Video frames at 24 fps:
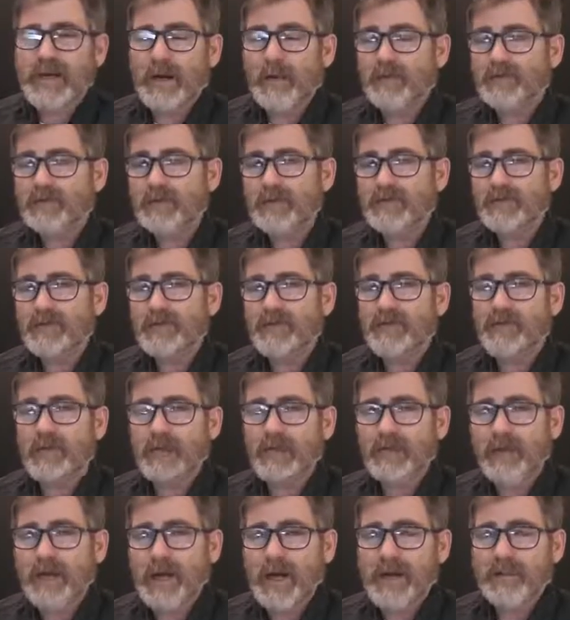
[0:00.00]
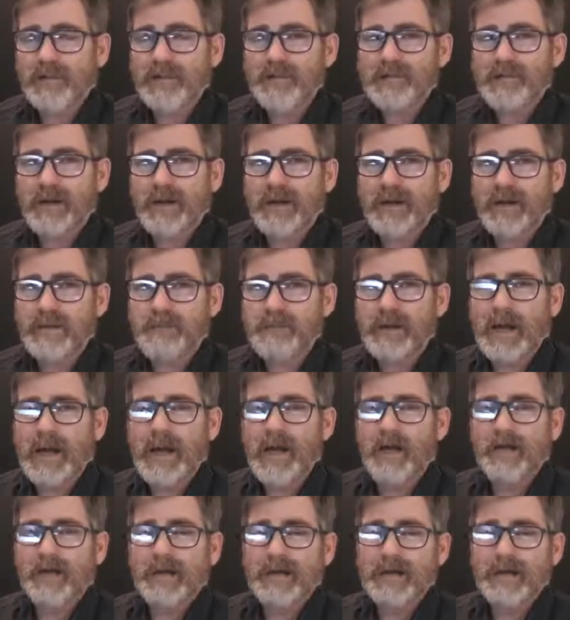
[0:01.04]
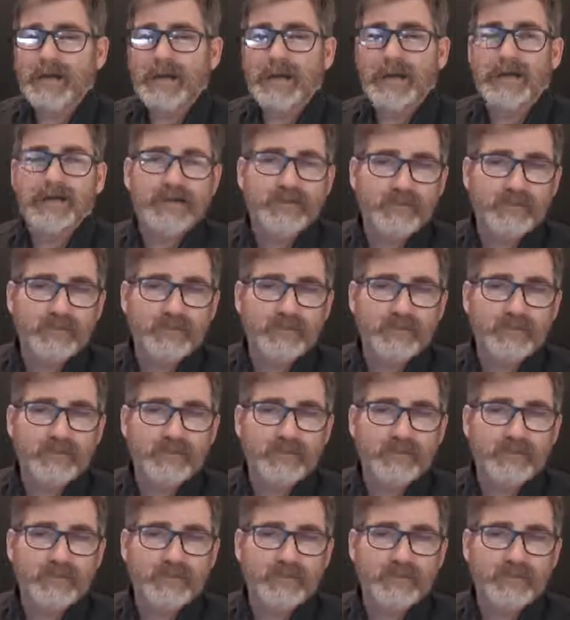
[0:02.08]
I was listening to a commentary about it, and it